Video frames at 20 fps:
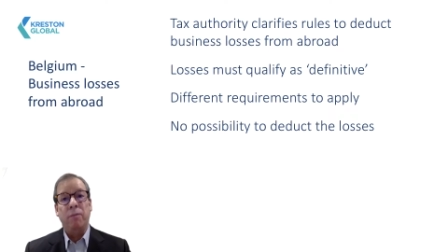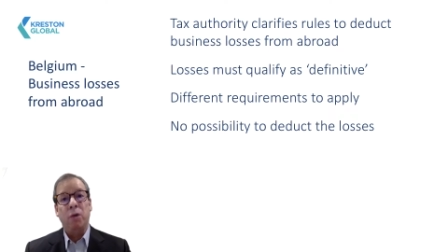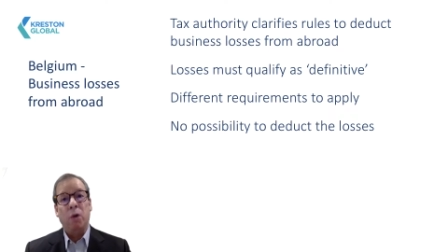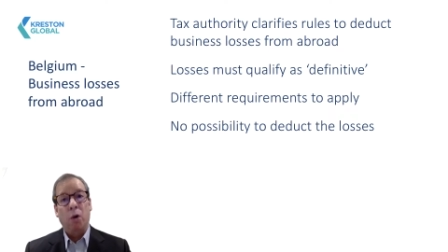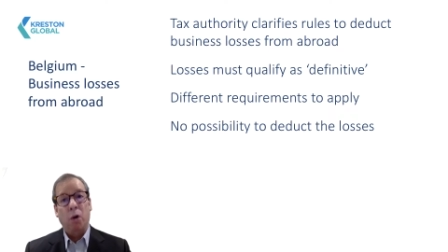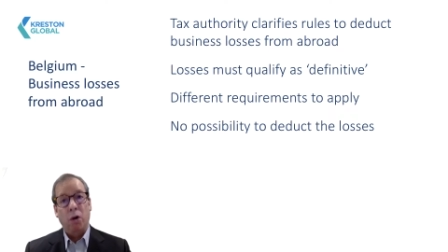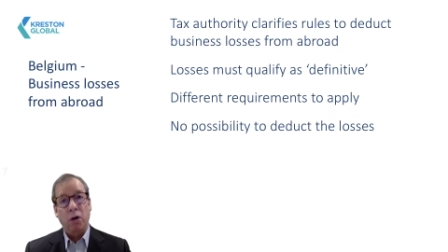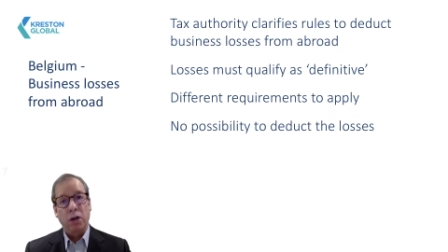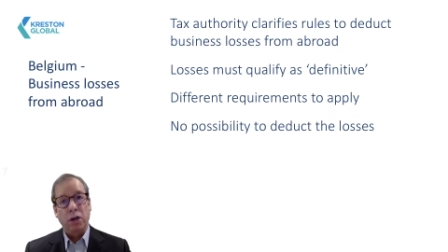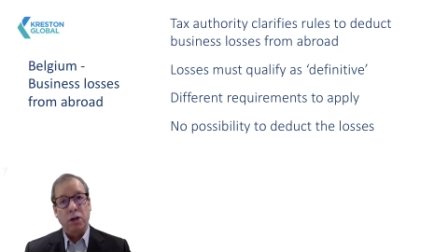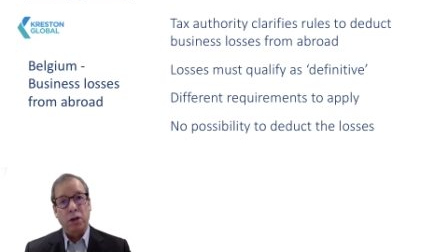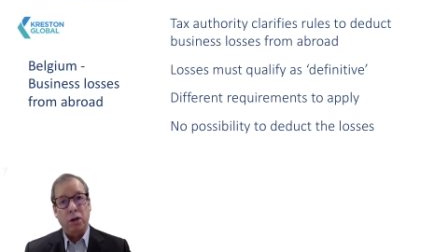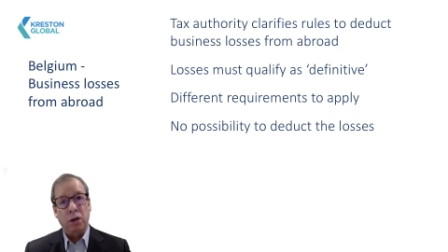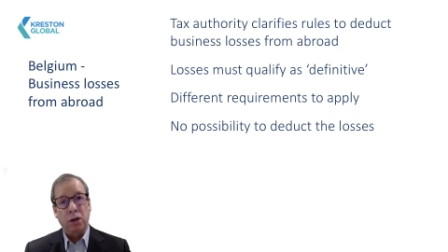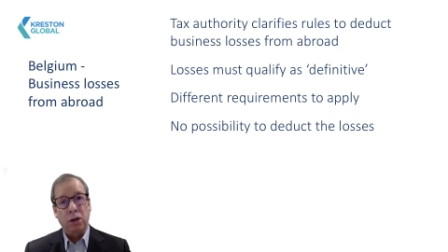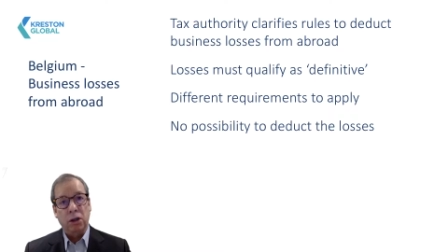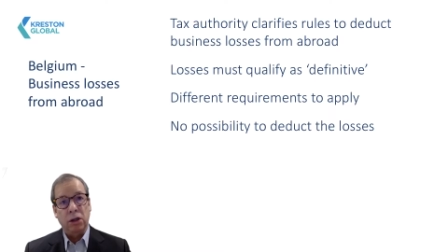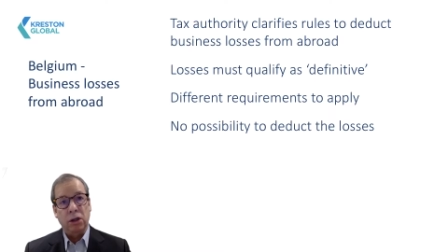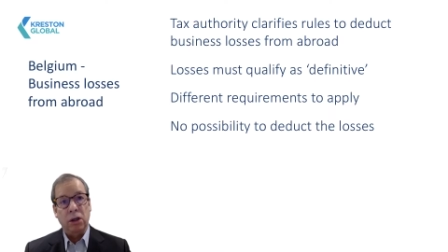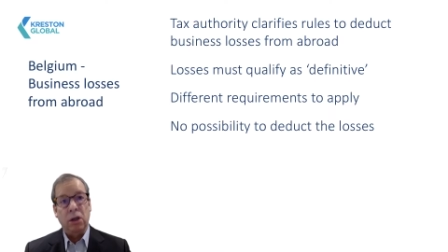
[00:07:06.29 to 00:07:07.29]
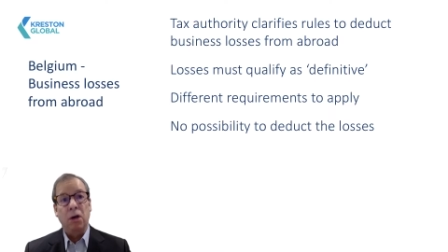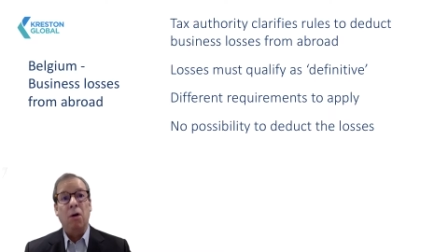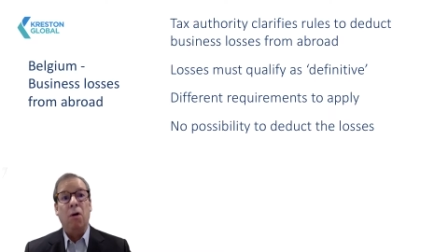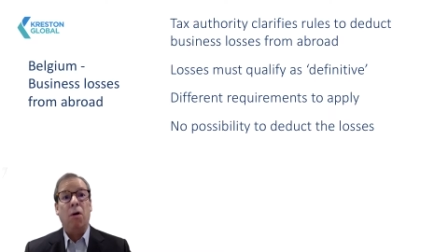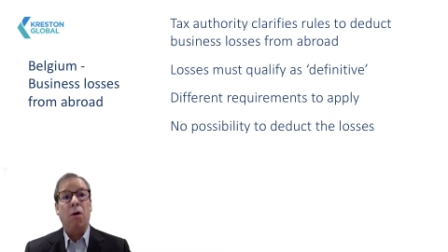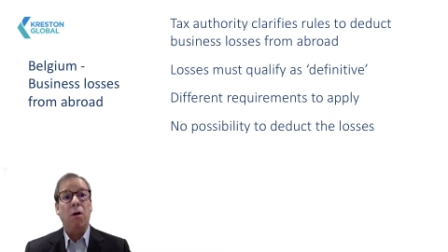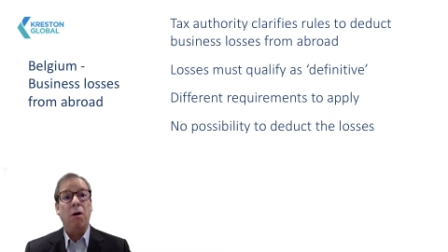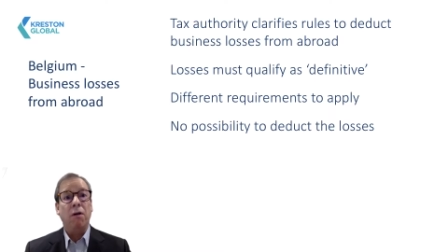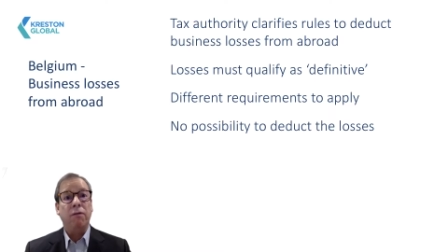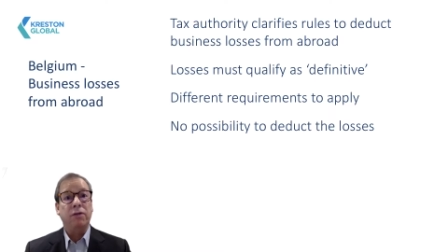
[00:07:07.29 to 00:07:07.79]
or deducted
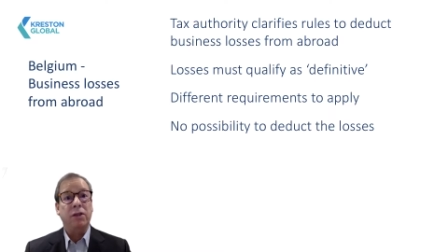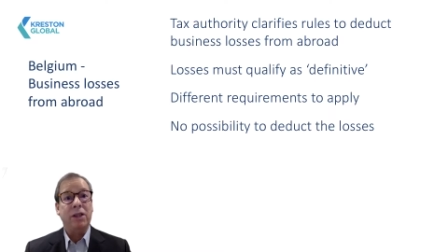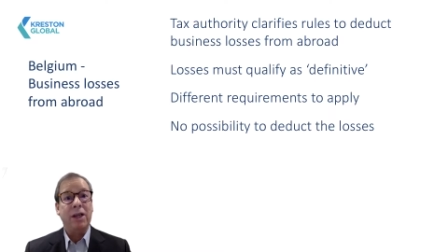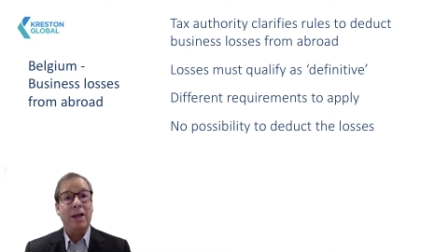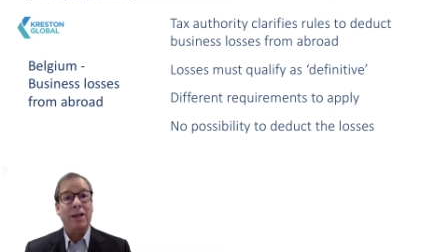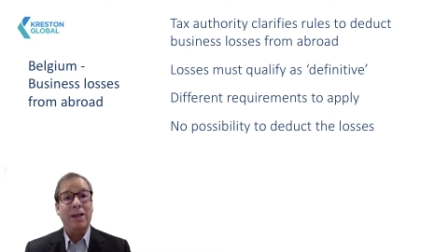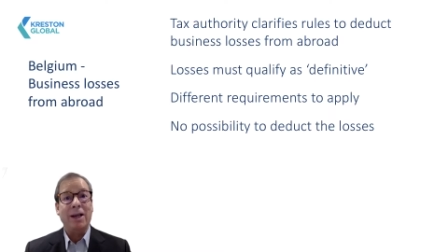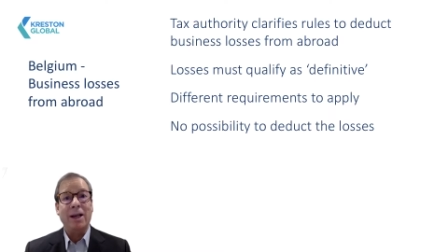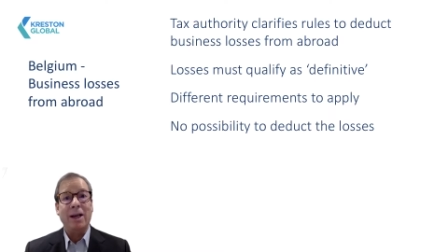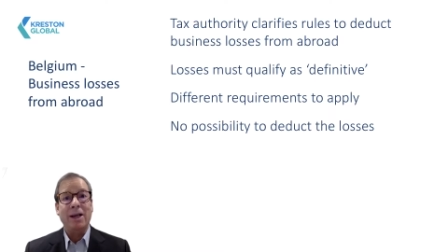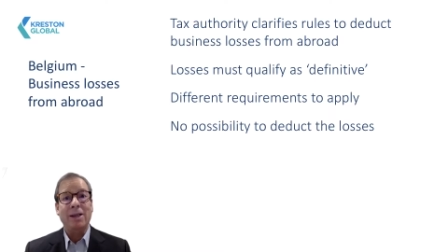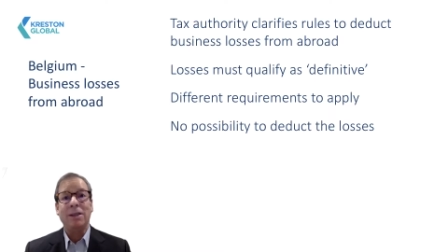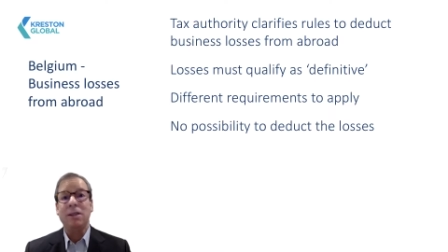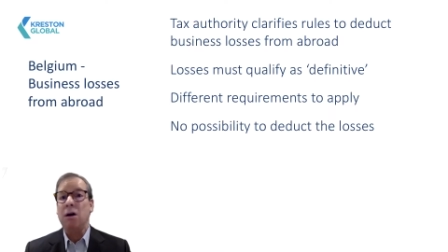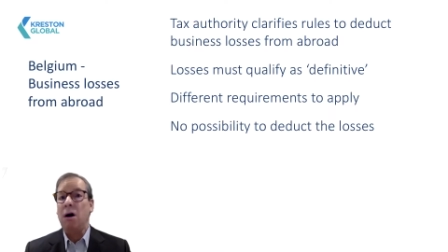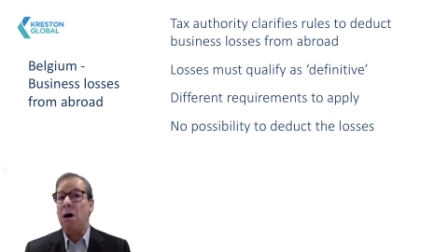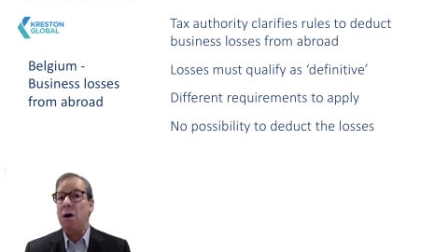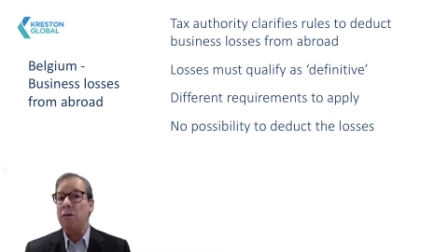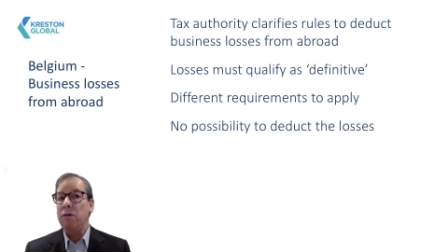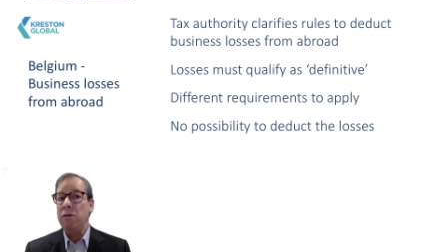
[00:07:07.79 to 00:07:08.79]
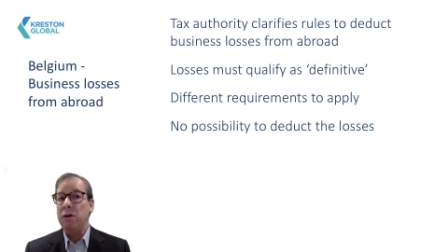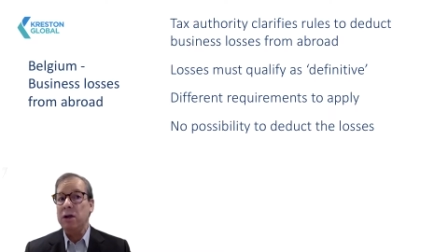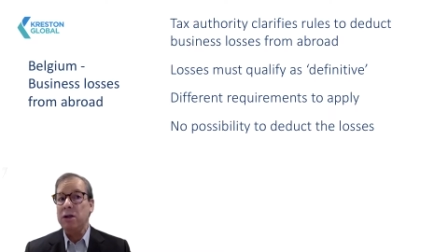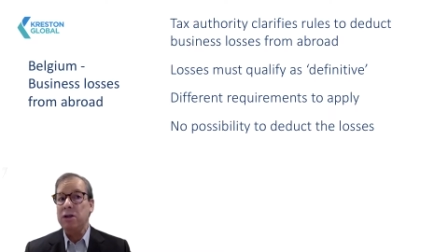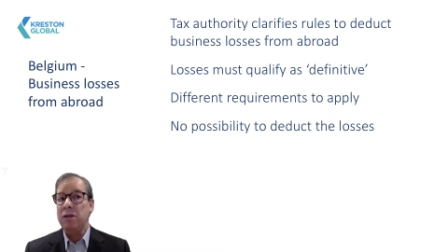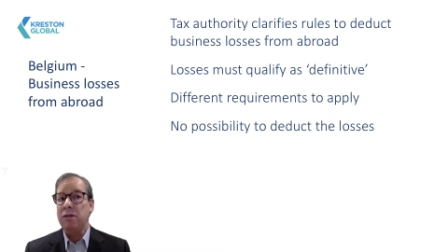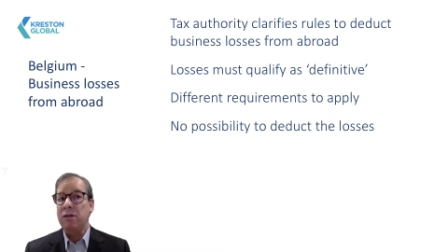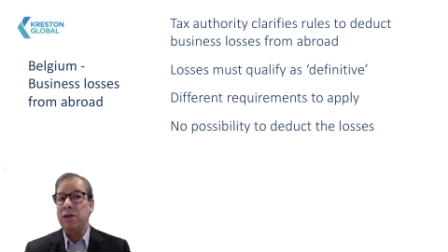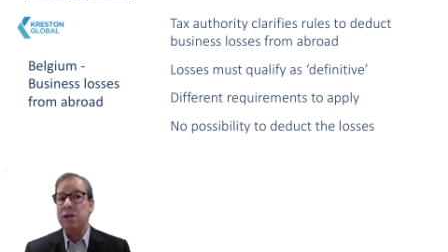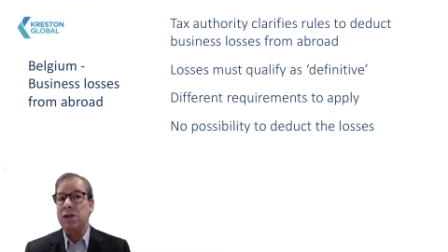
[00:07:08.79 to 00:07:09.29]
or offset against other
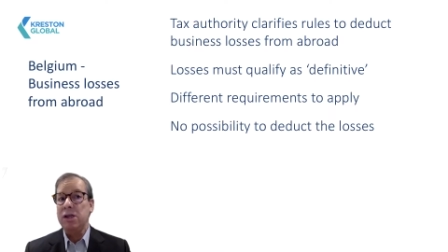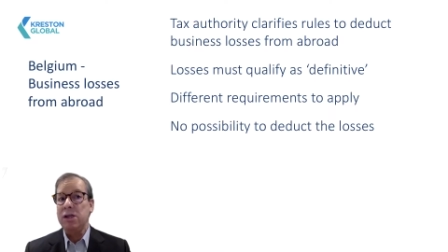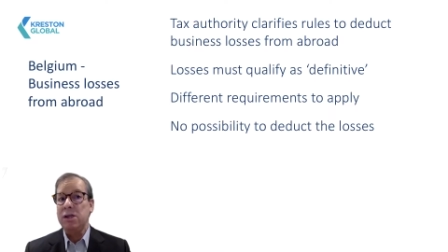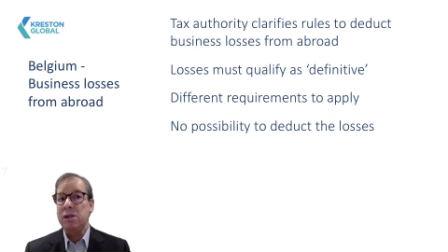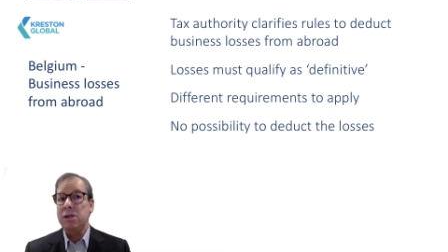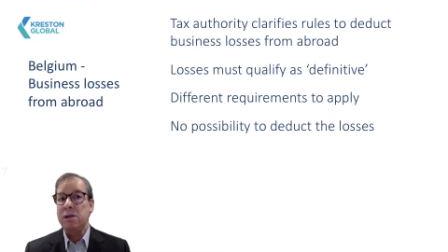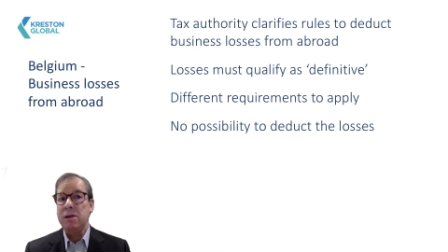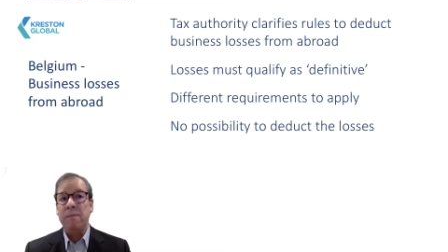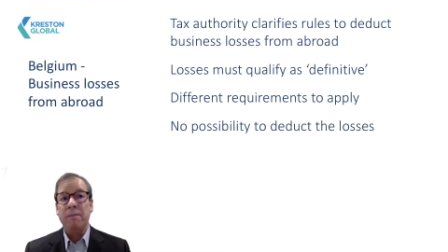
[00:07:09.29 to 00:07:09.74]
activities